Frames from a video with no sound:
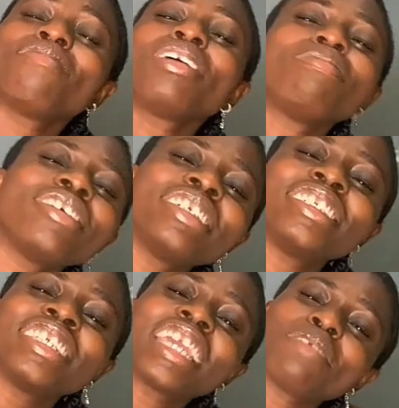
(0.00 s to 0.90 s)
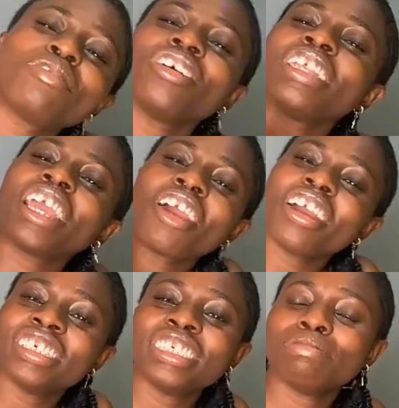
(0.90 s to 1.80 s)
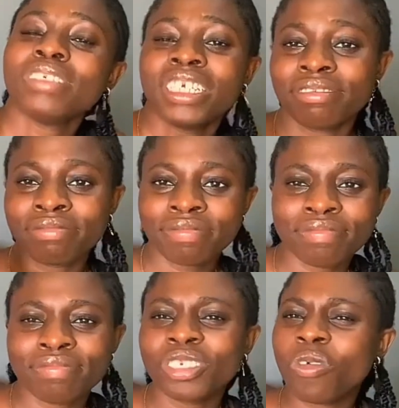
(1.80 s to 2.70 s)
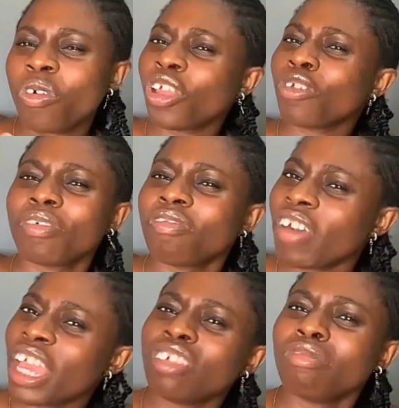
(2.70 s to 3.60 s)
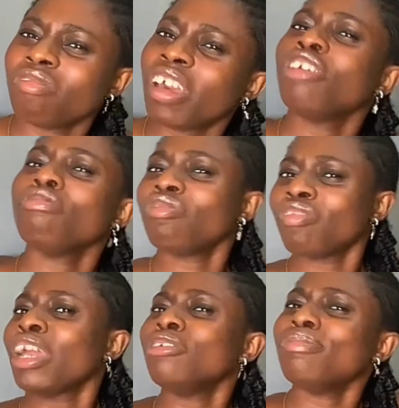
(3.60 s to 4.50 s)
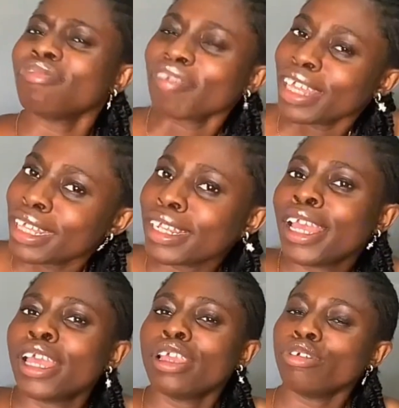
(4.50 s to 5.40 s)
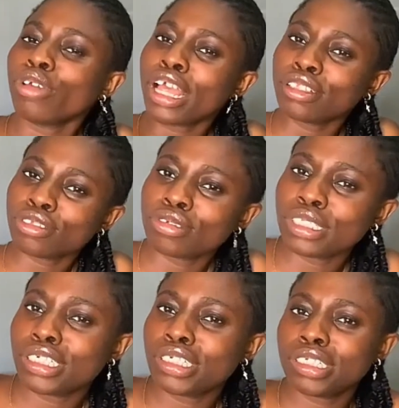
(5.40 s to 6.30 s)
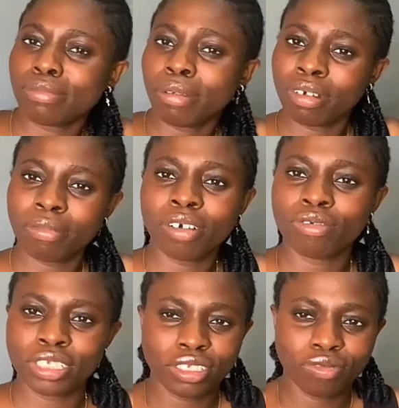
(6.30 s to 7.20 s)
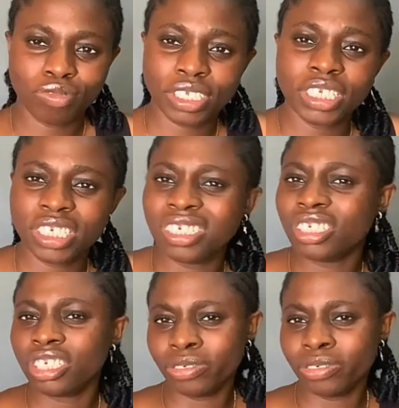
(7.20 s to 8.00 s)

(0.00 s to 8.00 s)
my boss, she kept on encouraging me, don't worry, you'll be fine, you'll be fine, you'll be fine, you'll be fine, you can do this. My mama was really, she's